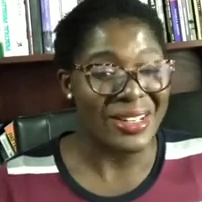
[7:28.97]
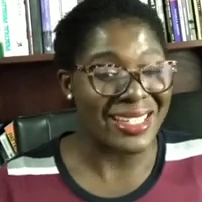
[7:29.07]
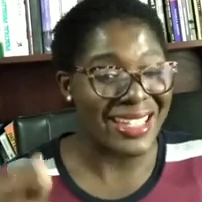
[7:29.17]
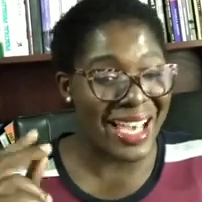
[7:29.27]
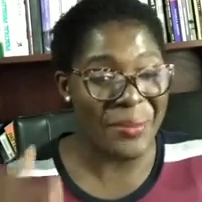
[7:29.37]

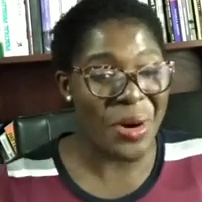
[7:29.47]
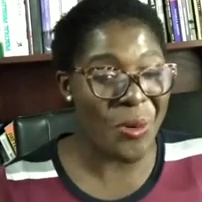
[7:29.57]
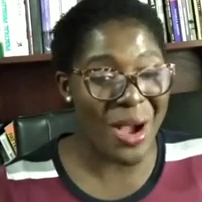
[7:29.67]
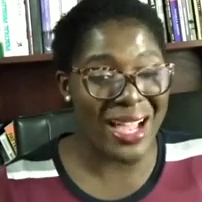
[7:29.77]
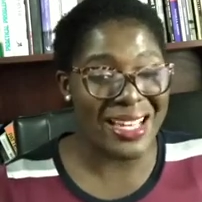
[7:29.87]
number
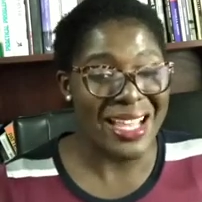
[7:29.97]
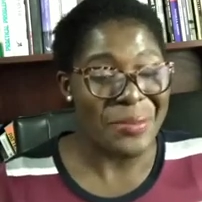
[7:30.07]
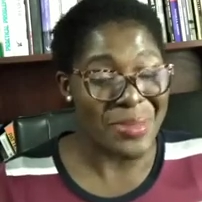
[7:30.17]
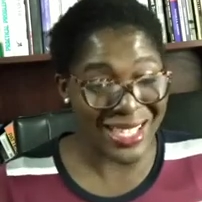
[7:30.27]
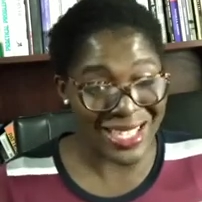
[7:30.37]
1,
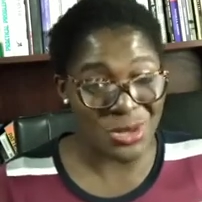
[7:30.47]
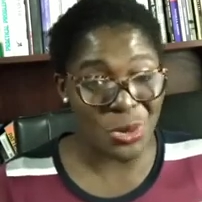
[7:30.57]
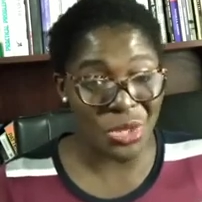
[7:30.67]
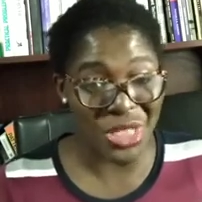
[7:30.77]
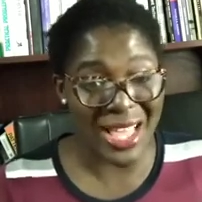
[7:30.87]
begin
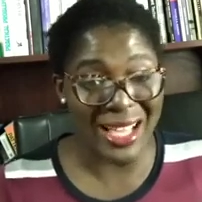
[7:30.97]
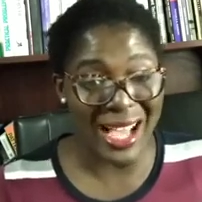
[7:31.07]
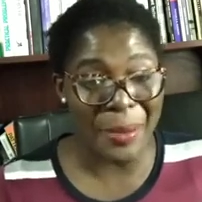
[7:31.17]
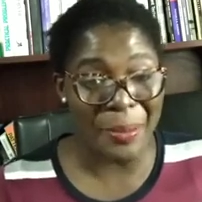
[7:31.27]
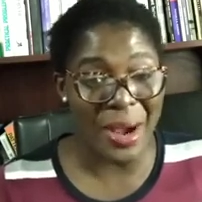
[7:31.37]
to think
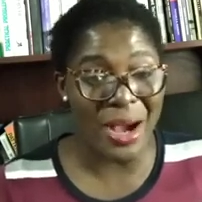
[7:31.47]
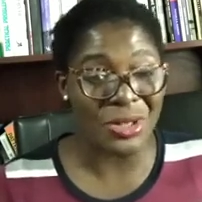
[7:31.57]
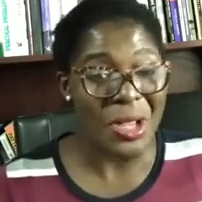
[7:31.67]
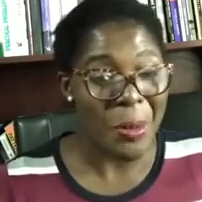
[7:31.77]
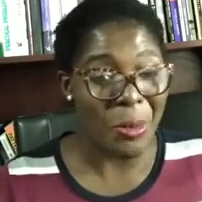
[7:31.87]

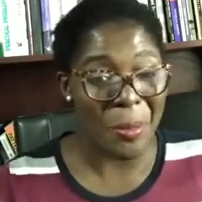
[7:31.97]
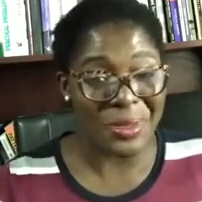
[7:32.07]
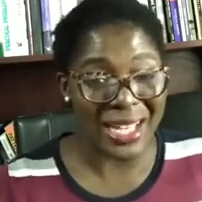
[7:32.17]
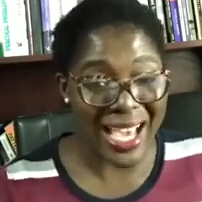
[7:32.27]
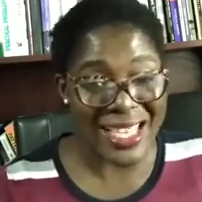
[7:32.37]
about
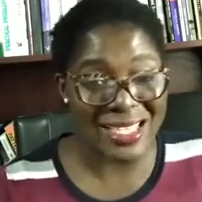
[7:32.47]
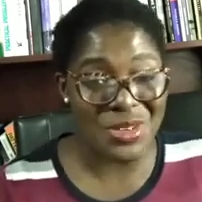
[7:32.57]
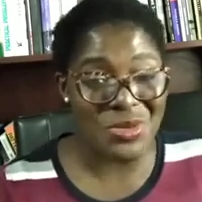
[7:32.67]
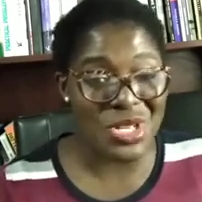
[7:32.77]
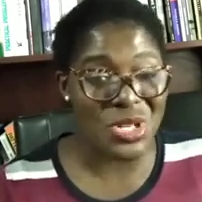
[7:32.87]

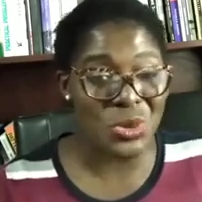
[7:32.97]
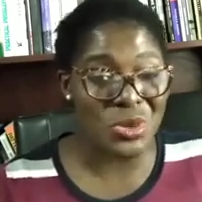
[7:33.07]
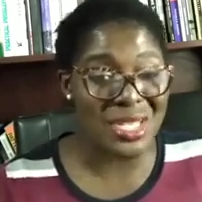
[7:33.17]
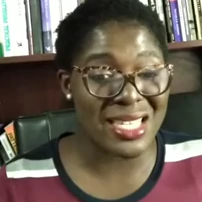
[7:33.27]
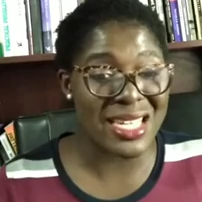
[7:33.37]
mobilizing
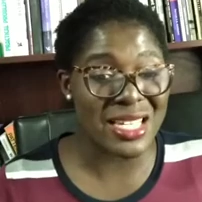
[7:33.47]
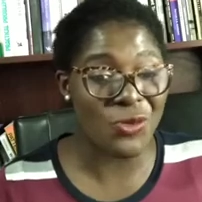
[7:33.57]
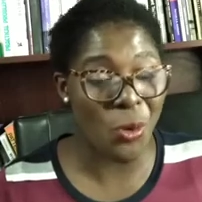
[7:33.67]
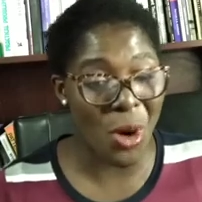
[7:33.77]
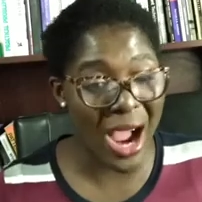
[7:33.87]
resources
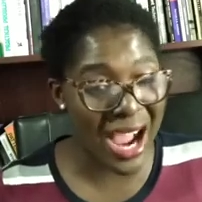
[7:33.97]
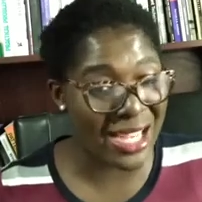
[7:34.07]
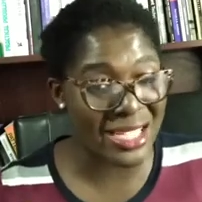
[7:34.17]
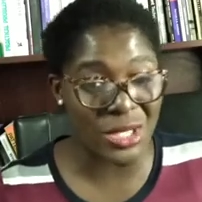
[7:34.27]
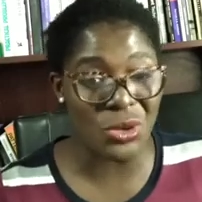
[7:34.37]
for
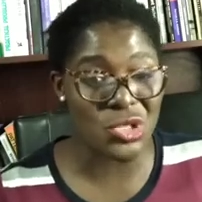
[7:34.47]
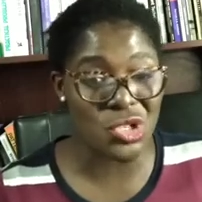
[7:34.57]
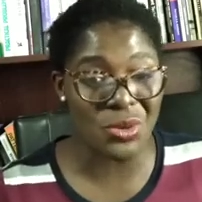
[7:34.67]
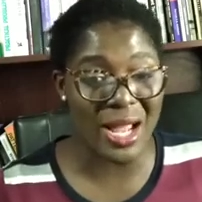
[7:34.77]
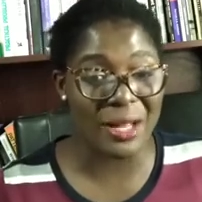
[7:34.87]

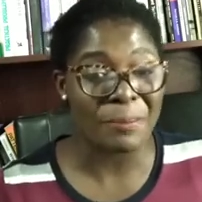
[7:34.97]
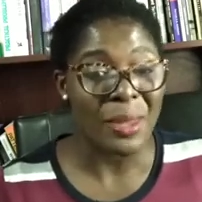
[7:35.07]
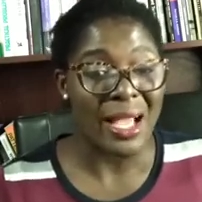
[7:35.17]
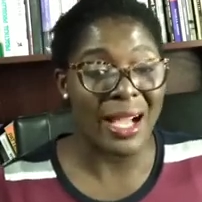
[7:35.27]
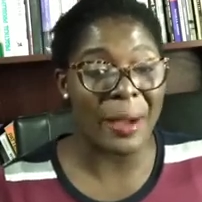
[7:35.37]
agricultural
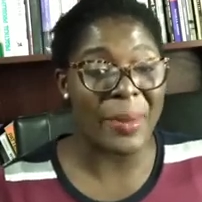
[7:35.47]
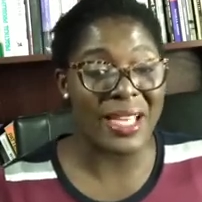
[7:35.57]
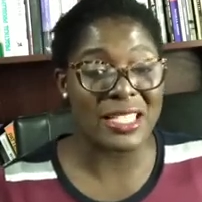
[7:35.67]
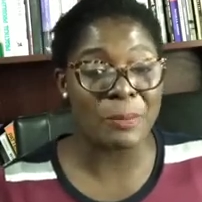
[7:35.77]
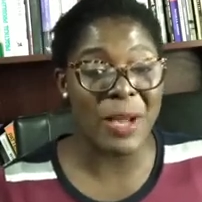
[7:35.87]

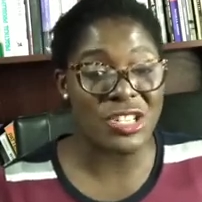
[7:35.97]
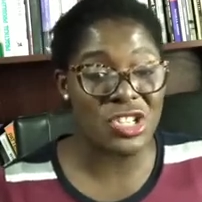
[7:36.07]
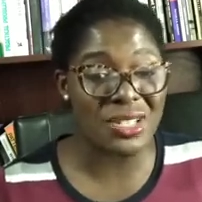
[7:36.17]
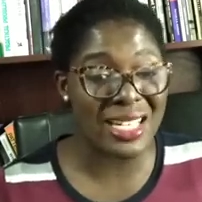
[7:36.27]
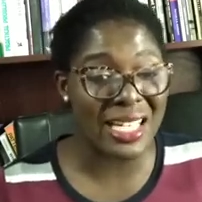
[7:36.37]

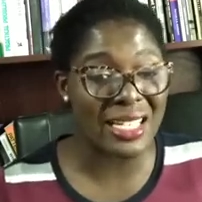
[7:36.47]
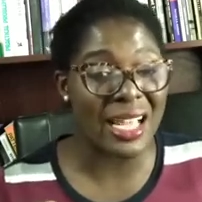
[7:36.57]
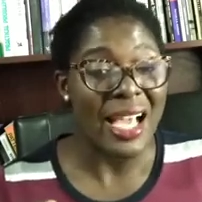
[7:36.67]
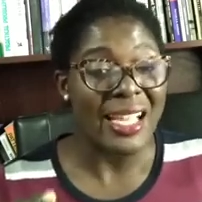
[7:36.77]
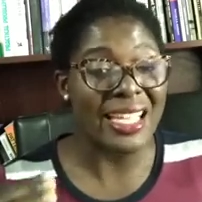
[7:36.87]
expansion, in
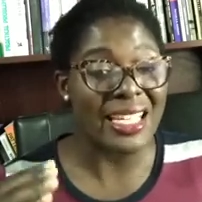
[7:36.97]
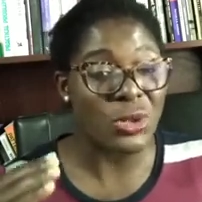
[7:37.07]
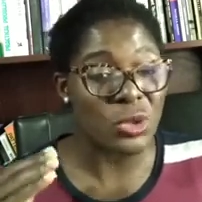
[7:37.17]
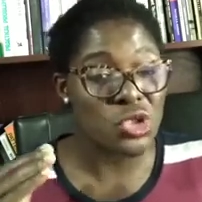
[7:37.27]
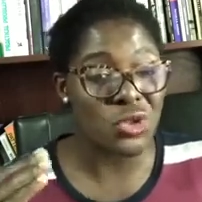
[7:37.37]

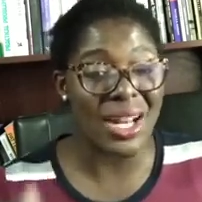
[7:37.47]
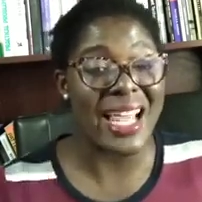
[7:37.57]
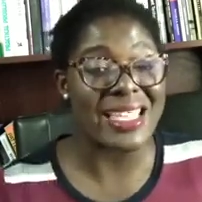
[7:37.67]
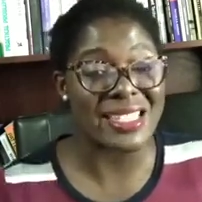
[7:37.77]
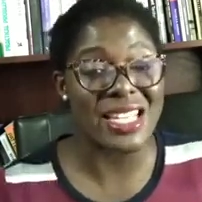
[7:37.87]

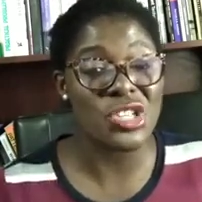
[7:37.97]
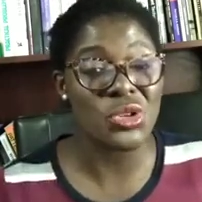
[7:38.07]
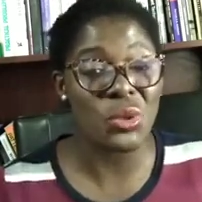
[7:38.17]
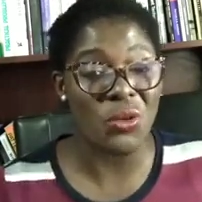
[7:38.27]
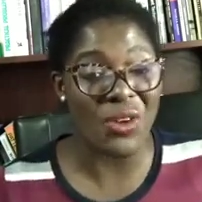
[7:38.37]

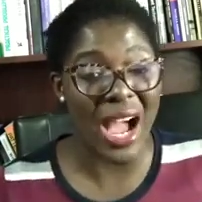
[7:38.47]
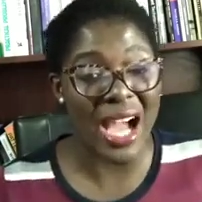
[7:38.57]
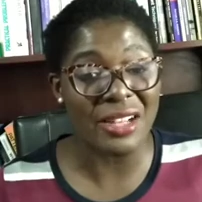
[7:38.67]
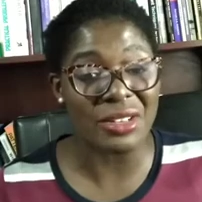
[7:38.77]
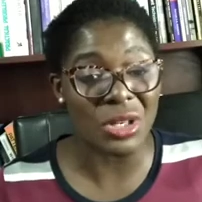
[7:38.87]
industrialization of
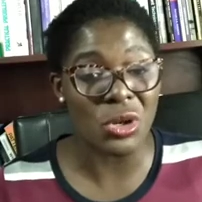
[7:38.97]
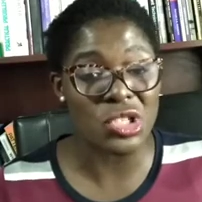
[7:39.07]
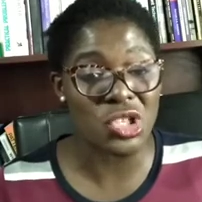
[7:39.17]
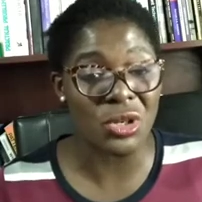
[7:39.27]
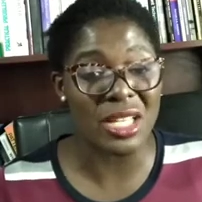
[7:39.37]

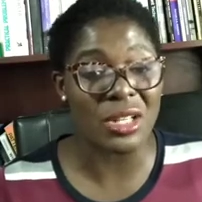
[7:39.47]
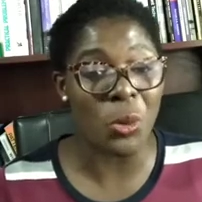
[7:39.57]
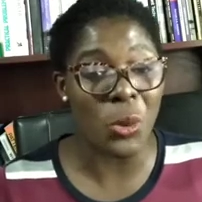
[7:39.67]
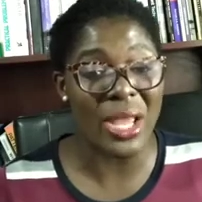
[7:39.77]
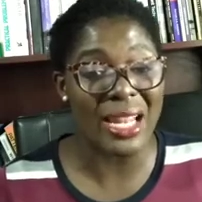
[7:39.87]
agriculture in a
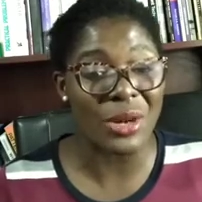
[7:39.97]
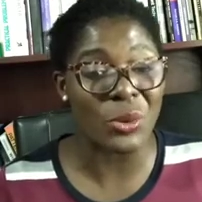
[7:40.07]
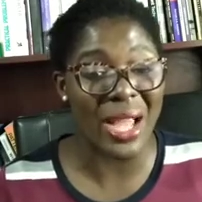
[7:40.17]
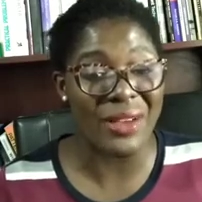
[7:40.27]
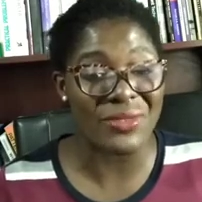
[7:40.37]
way that
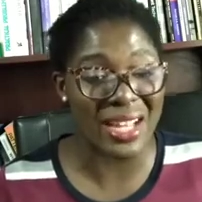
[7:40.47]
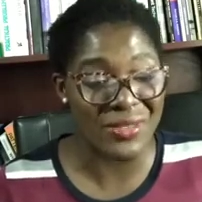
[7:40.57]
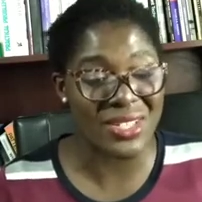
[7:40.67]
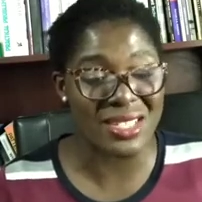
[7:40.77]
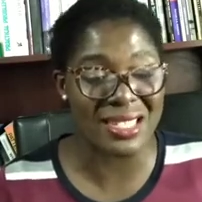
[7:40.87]
we have
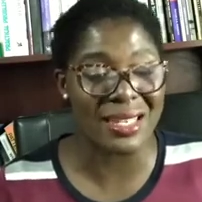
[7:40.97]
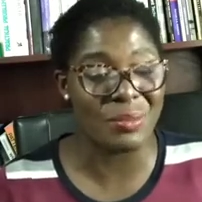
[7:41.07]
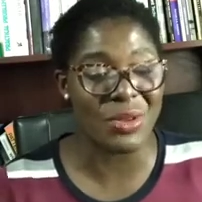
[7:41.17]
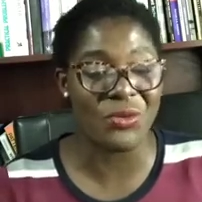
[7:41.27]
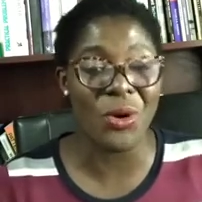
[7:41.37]
never
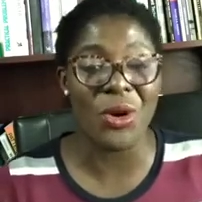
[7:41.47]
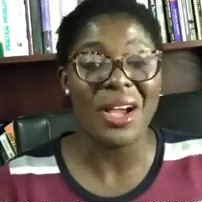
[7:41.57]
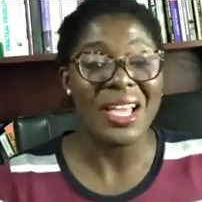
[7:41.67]
seen before.